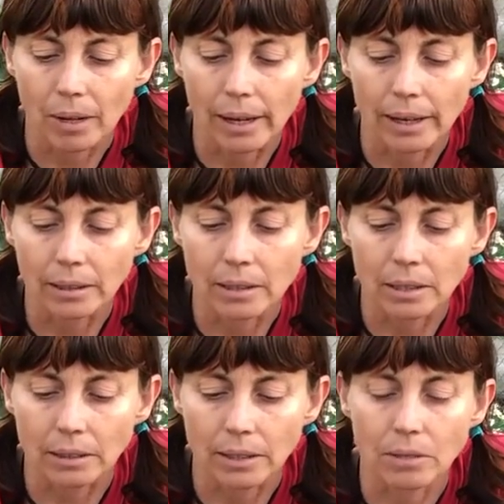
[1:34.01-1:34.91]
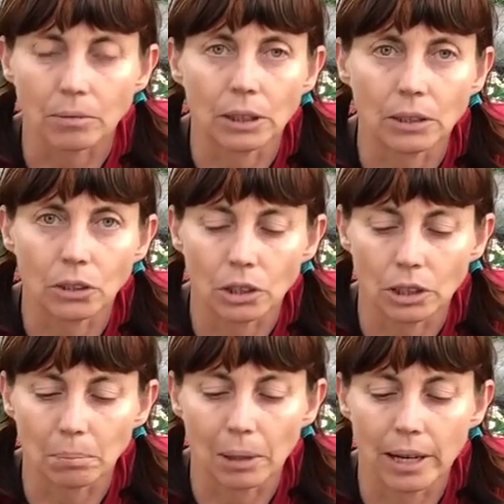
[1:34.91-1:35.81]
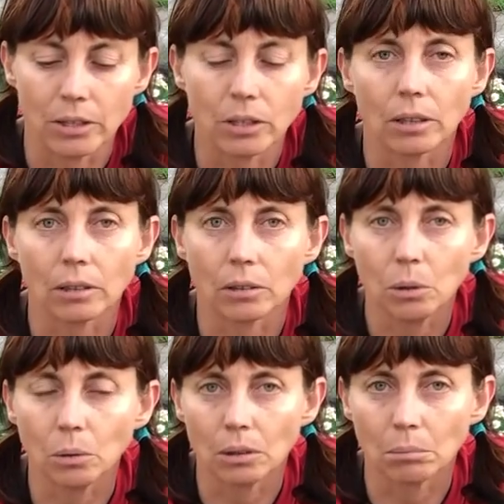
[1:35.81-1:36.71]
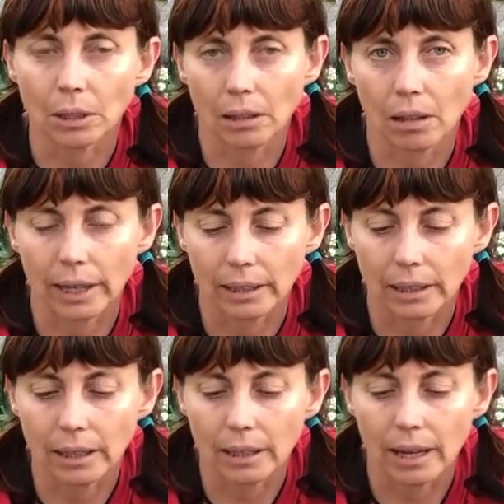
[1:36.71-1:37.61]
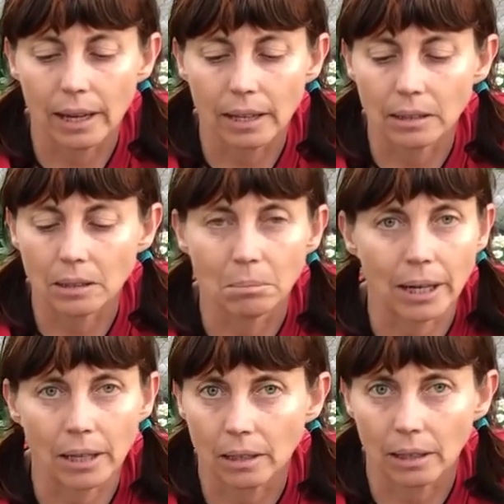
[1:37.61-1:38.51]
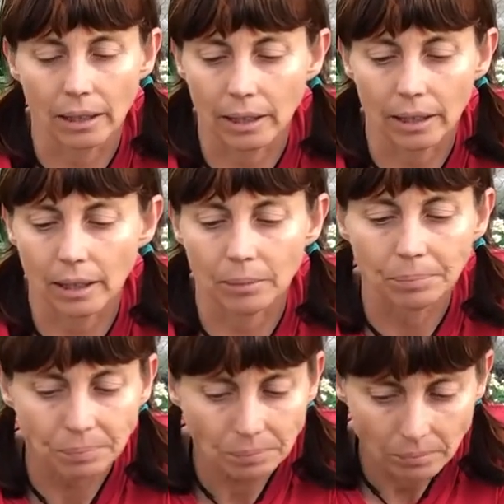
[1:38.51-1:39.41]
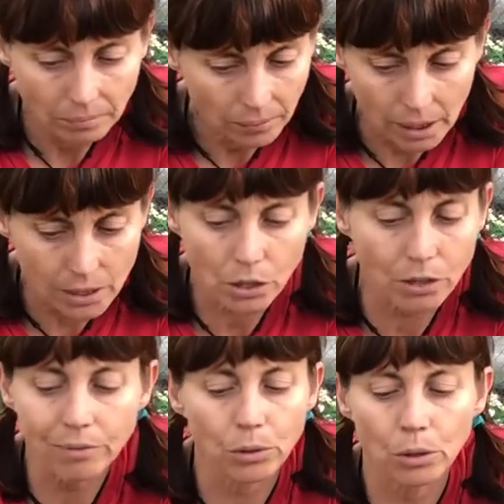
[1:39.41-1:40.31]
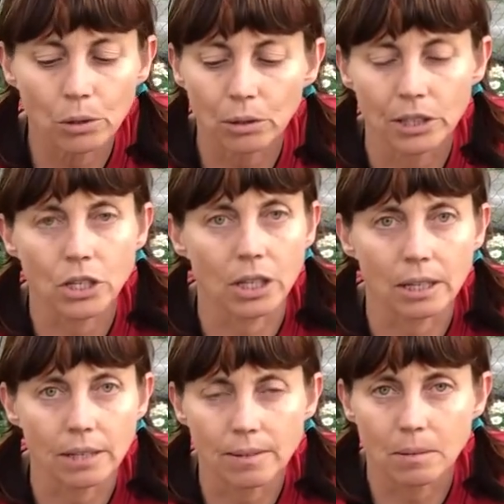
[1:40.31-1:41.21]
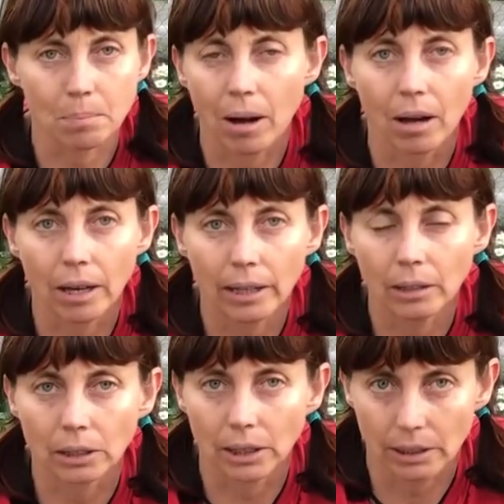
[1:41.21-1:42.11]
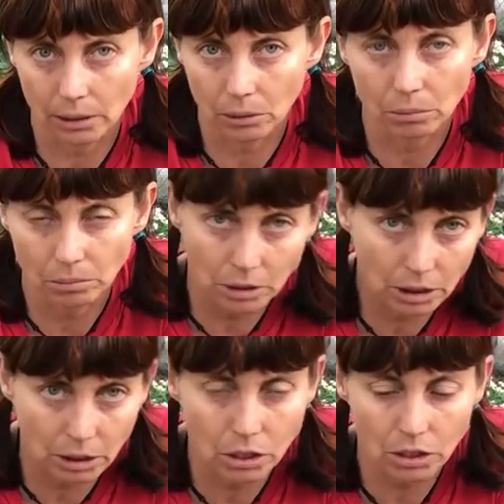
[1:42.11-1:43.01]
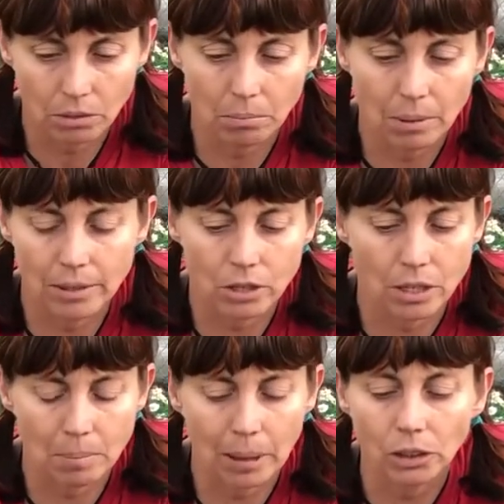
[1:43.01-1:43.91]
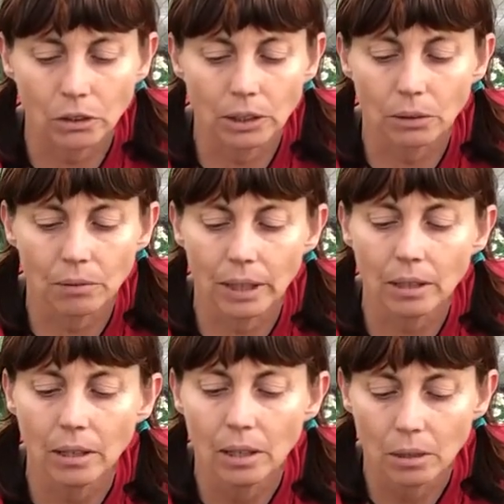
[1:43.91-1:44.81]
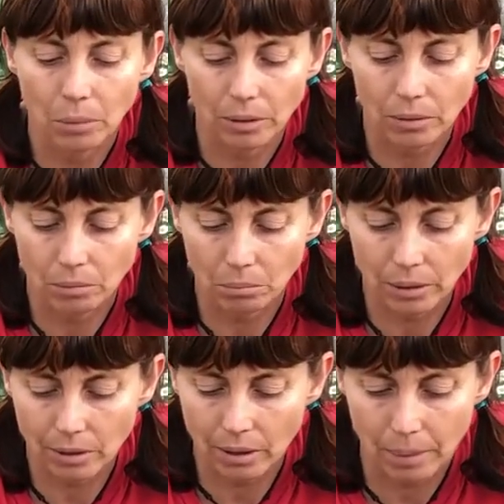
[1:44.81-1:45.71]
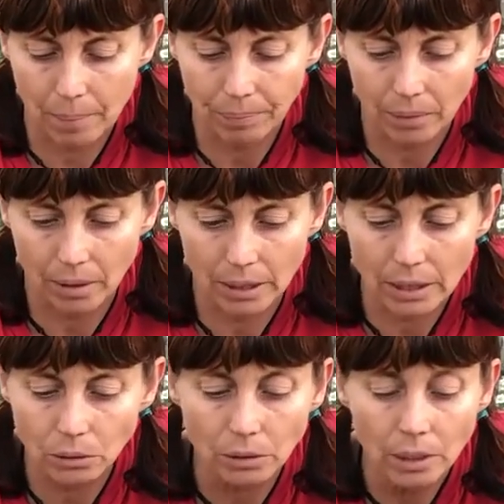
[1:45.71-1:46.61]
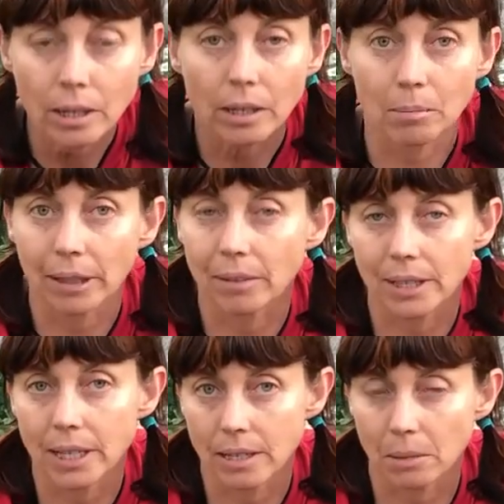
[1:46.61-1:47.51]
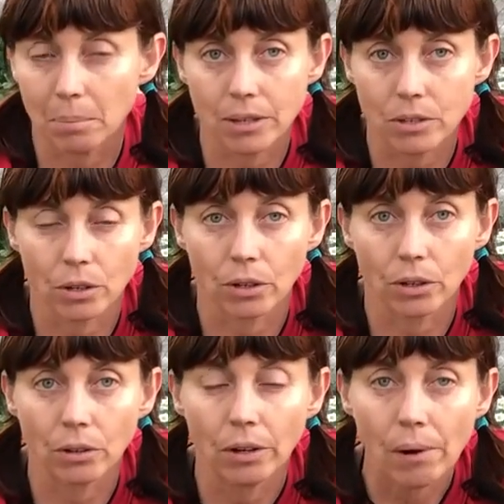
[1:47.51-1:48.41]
And yeah, it's a really nutritious plant. You can cook them really lightly and make a tofu or a cheese pie, or like a little cheese pastry sort of thing with nettle. You can make a fantastic pesto.